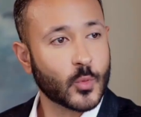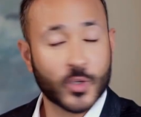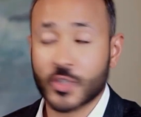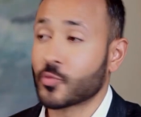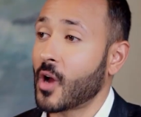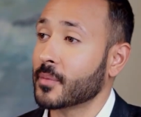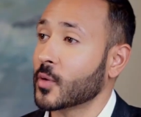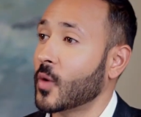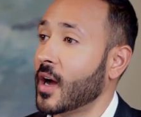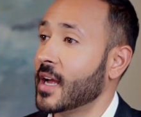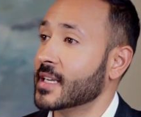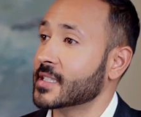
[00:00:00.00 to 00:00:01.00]
Which is probably
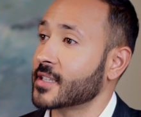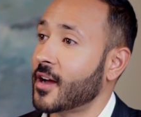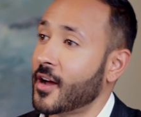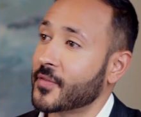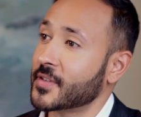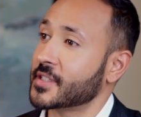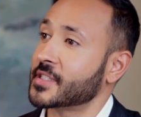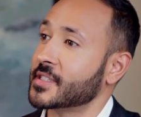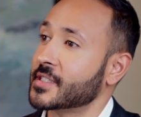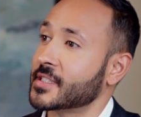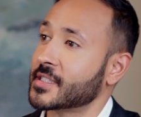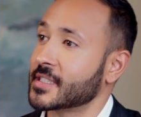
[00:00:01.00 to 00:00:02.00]
why his office
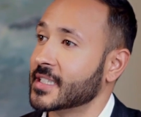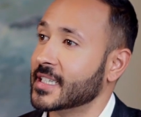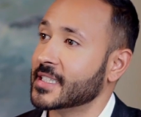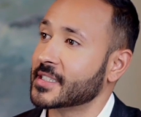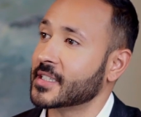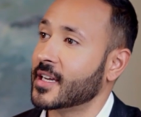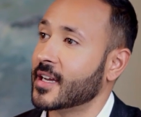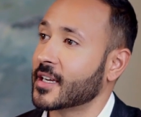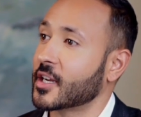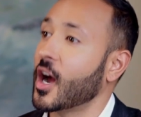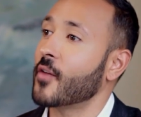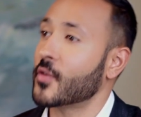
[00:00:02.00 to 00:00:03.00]
is
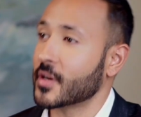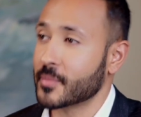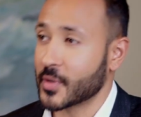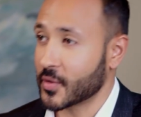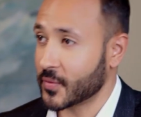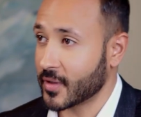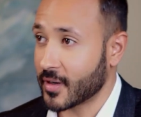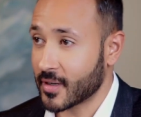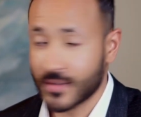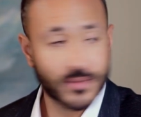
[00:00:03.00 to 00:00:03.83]
covered in beautiful art.